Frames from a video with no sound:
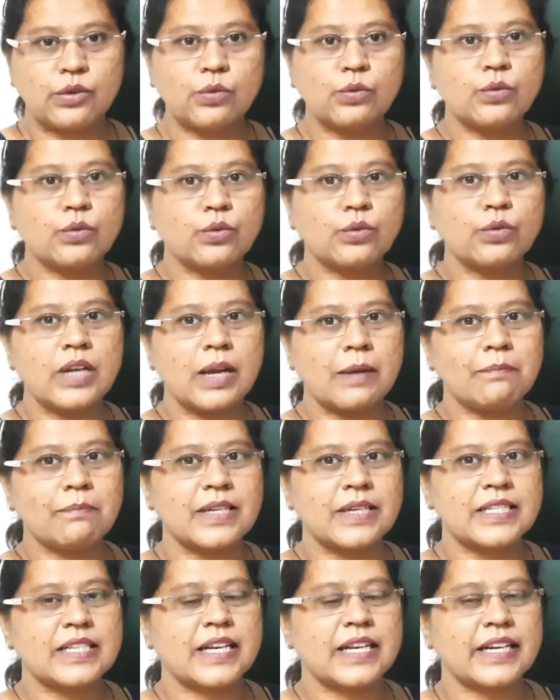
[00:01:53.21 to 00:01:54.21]
two
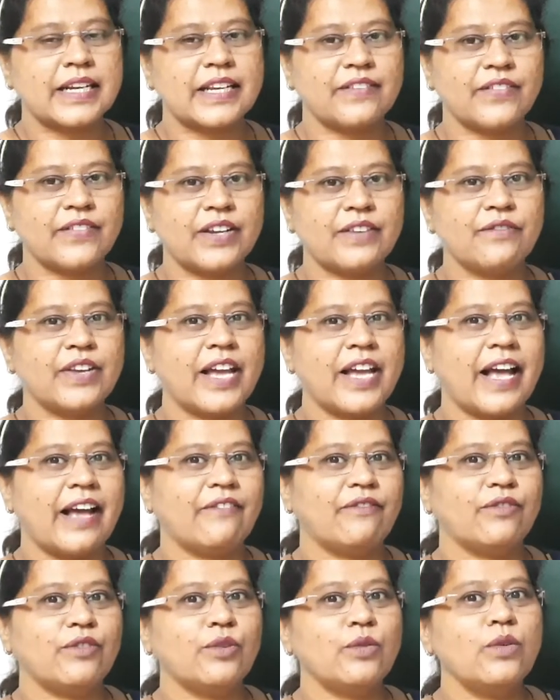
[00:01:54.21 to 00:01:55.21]
numbers are given, we
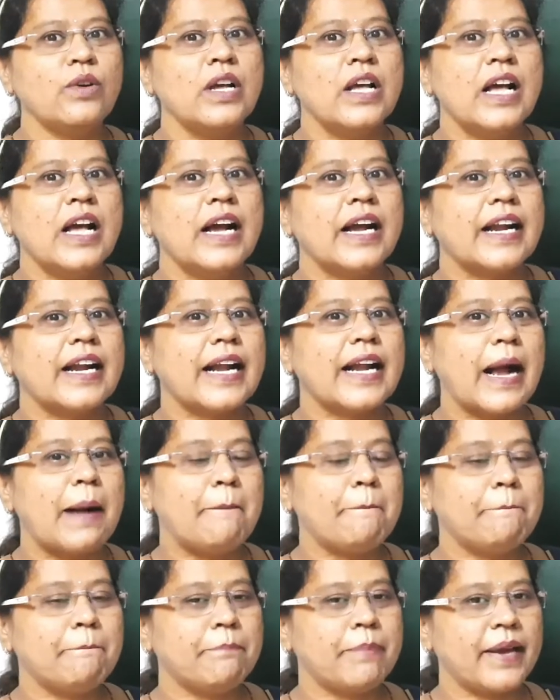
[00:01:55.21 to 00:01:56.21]
have to
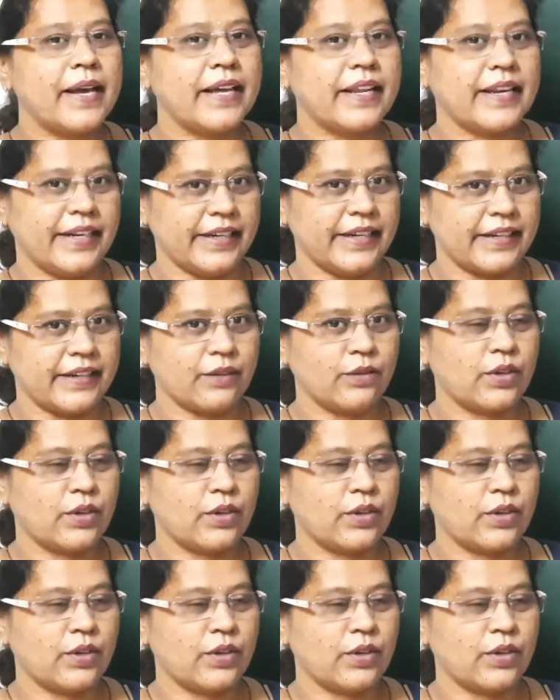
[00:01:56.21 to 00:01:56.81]
compare it.